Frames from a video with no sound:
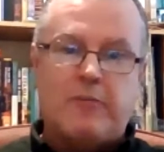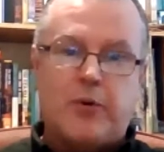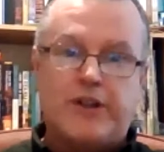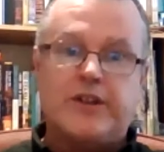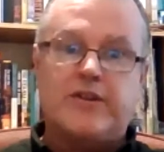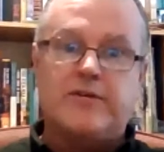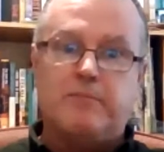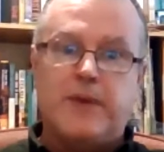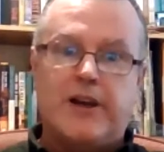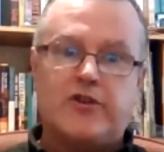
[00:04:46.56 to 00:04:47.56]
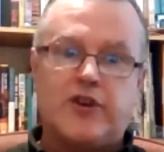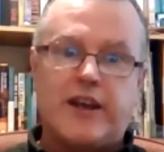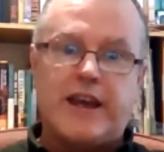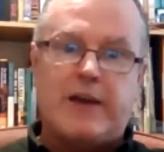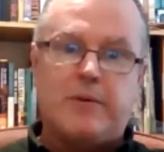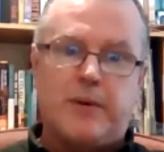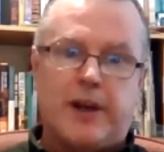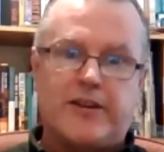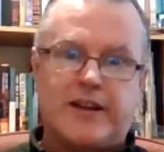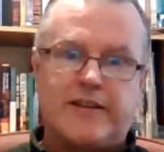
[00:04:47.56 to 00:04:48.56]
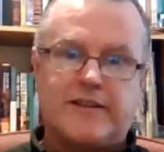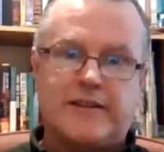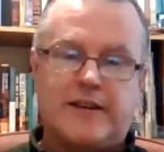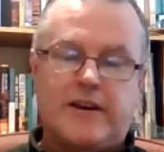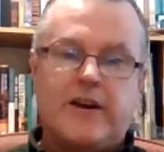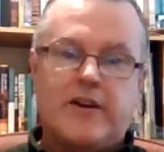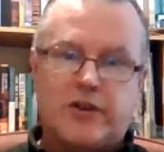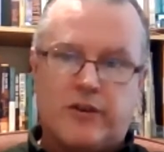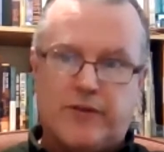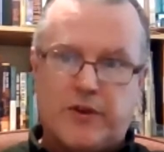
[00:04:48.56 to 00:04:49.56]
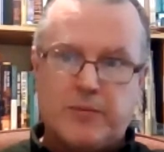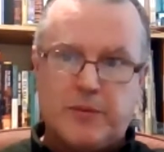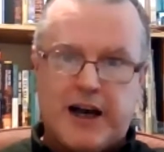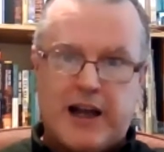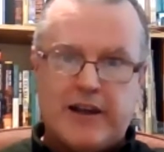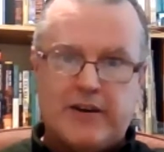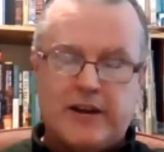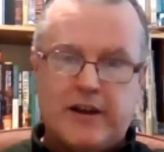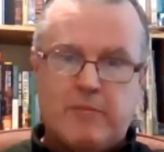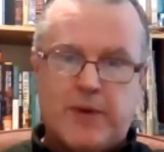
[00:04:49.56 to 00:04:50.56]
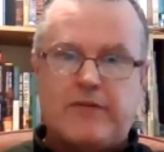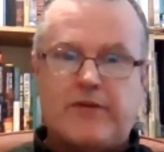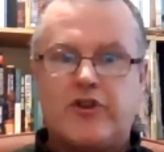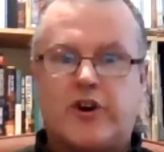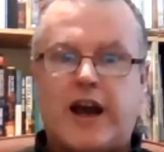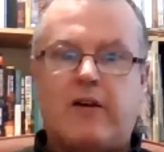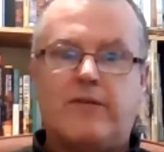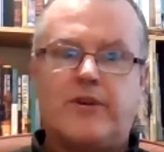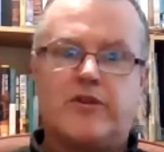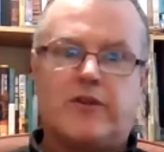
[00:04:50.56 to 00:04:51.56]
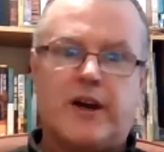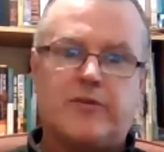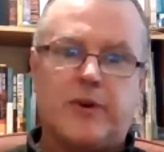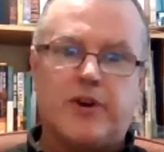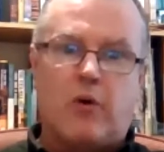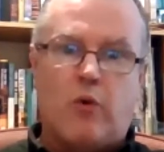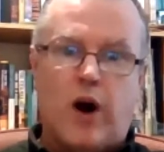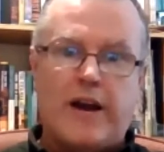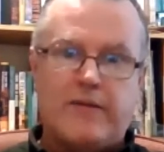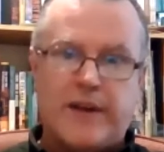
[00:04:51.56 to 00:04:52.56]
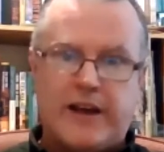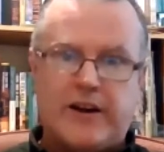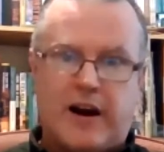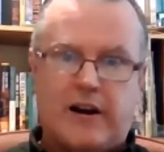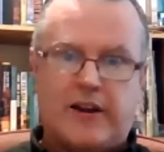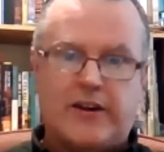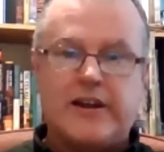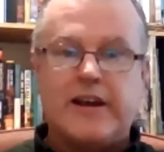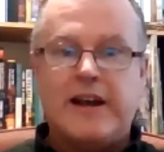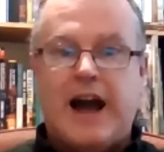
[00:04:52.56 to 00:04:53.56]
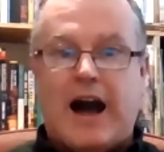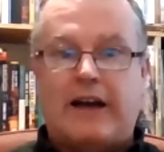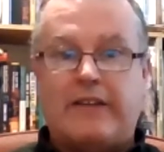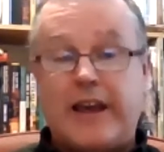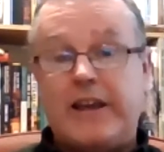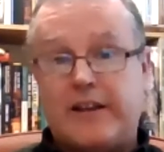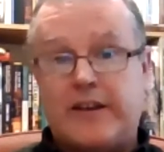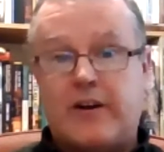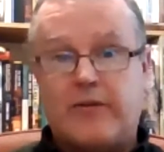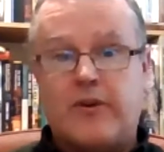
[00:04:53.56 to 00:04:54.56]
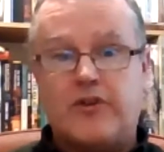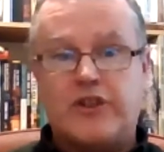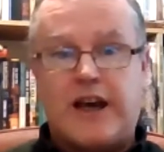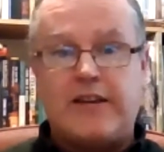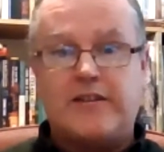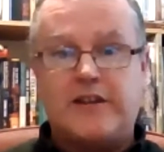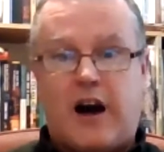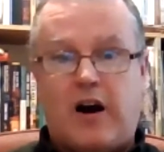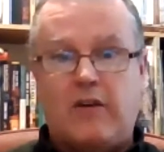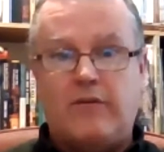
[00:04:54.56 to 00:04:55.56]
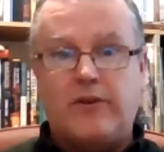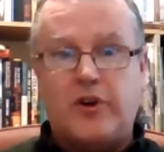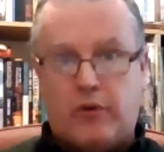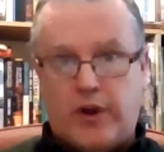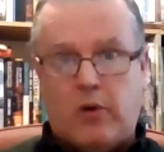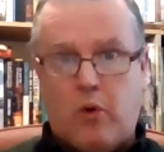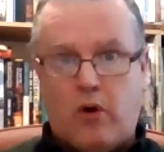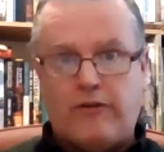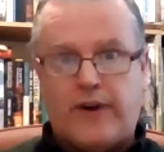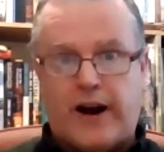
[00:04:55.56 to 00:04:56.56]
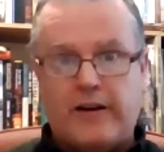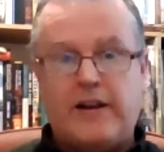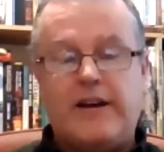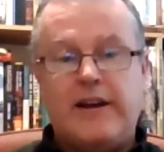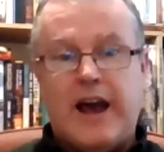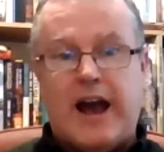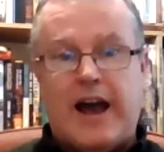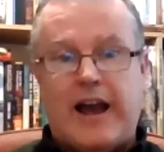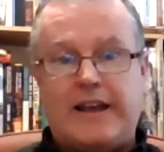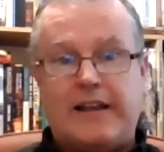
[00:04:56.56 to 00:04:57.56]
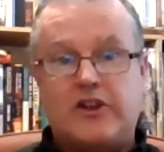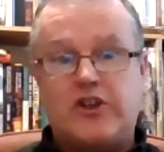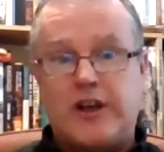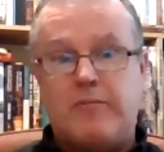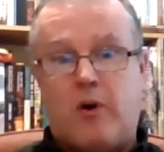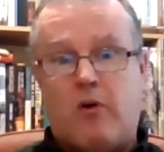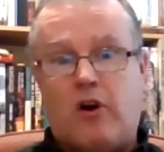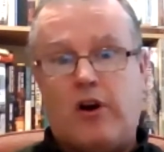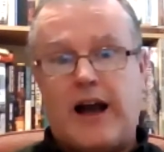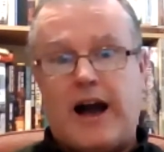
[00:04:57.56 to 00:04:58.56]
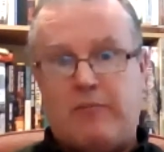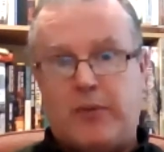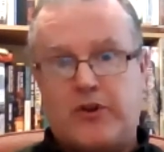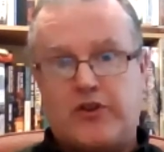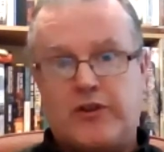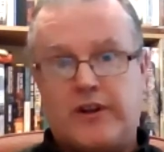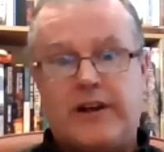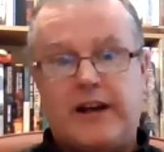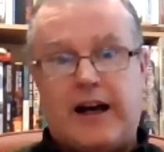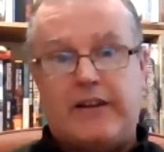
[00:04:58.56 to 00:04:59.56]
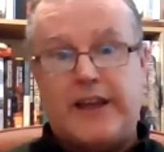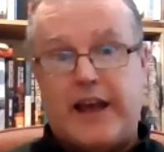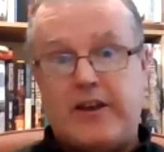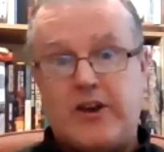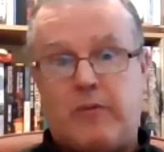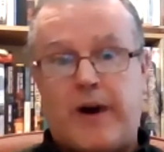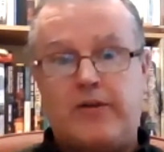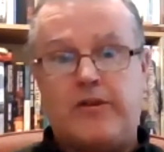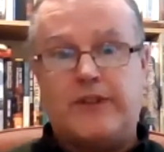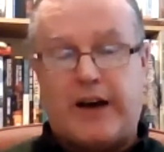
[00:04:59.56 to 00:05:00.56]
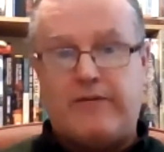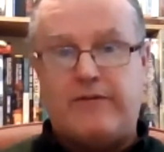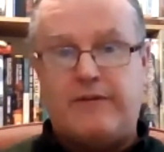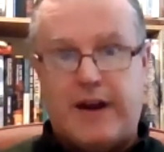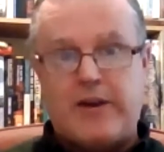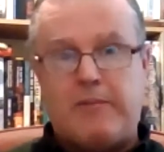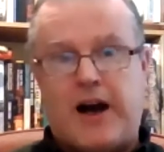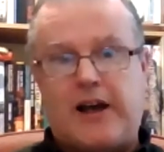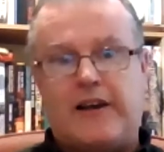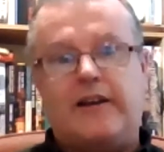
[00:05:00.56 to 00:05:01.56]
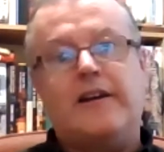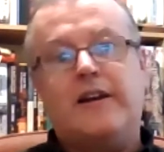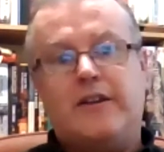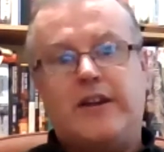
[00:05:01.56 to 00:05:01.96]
Britain's military capabilities. So the 1st Battalion, Bedfordshire and Herefordshire Regiment, arrive in Ireland, and they get their first taste of guerrilla warfare in the Sheemore ambush, and they come out of that very badly. The